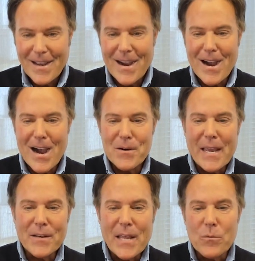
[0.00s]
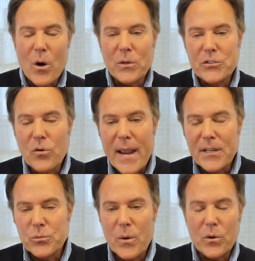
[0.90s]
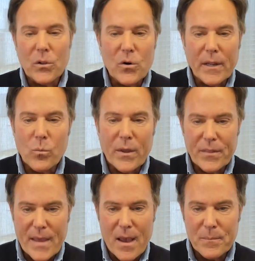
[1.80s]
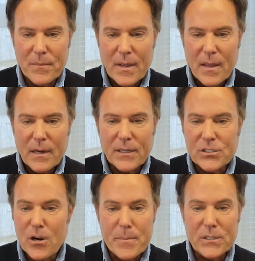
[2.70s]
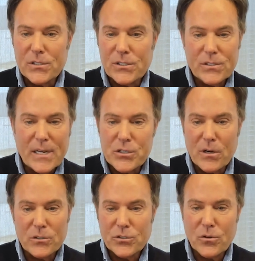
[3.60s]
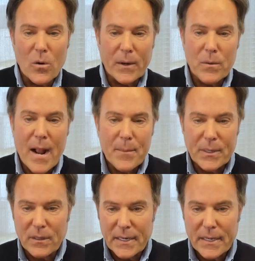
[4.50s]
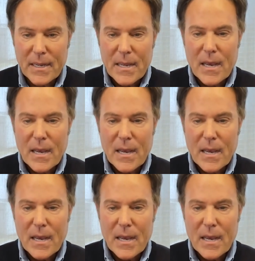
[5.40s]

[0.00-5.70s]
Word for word: Uh, and and what was great is we were learning with them because their business, as you know, is growing rapidly.